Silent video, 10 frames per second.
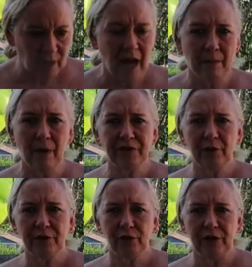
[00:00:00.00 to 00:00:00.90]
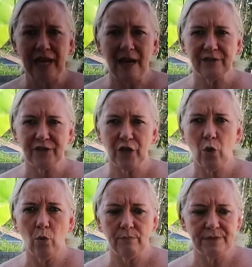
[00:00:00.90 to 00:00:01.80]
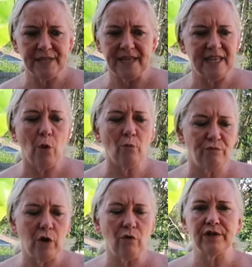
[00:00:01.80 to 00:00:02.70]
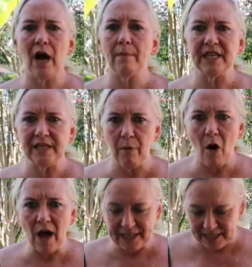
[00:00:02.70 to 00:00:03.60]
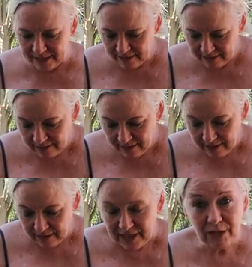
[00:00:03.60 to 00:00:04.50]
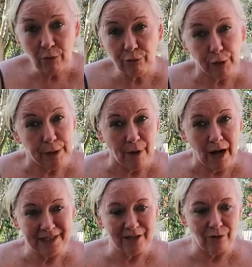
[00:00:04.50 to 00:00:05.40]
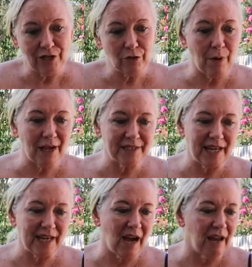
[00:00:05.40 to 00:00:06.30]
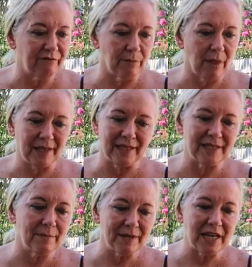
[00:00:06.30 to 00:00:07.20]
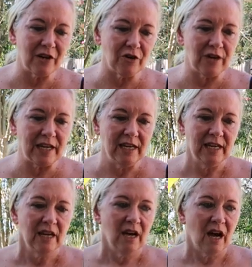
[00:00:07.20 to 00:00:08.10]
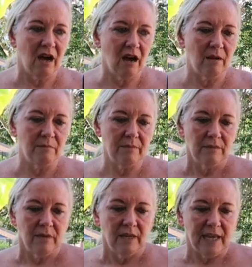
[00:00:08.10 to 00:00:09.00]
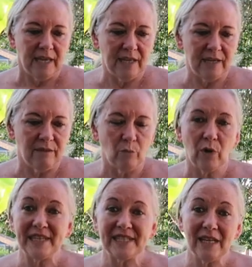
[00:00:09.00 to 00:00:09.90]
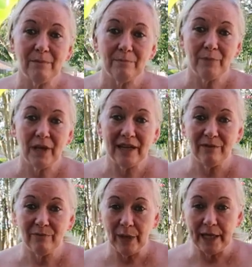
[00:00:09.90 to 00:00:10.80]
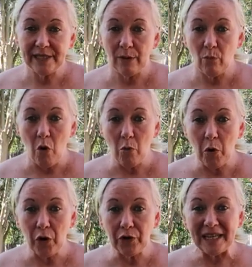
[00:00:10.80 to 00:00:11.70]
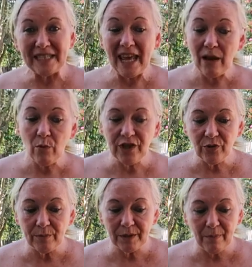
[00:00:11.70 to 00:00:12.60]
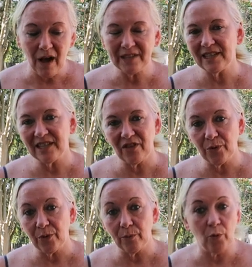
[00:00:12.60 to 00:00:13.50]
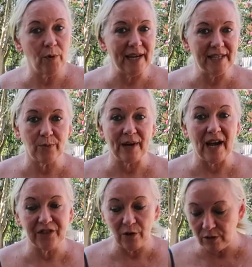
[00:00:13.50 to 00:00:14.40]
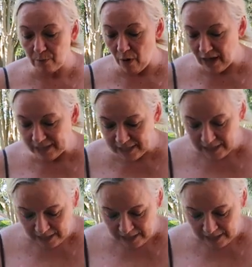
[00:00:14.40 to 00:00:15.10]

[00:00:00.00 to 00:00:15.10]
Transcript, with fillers: I bought those greenhouse domes and they don't fit over top of these pots. These are free pots, so these are pots that I got from like the cemetery um, and when I seen them planting plants at Walmart, I said, hey, what are you doing with the pots? They said, throwing them away. So I got those pots.